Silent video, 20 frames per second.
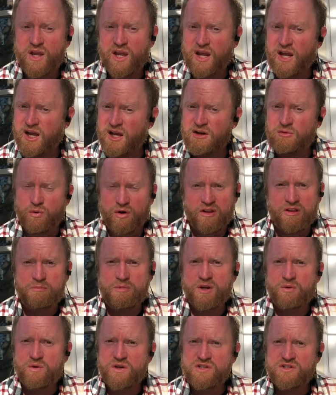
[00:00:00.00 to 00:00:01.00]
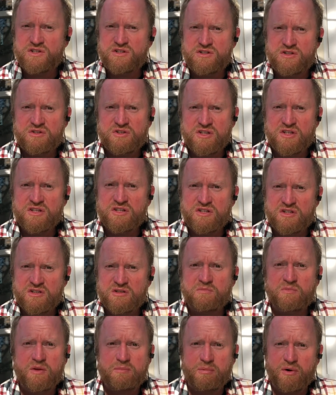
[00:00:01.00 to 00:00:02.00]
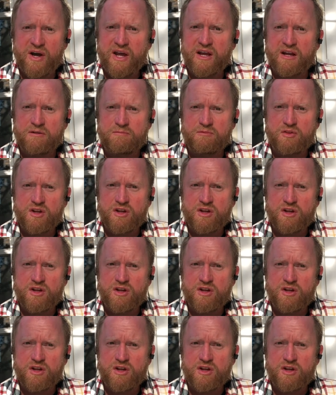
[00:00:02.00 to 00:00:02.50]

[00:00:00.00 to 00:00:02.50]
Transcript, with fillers: And one of the big reasons is the plague.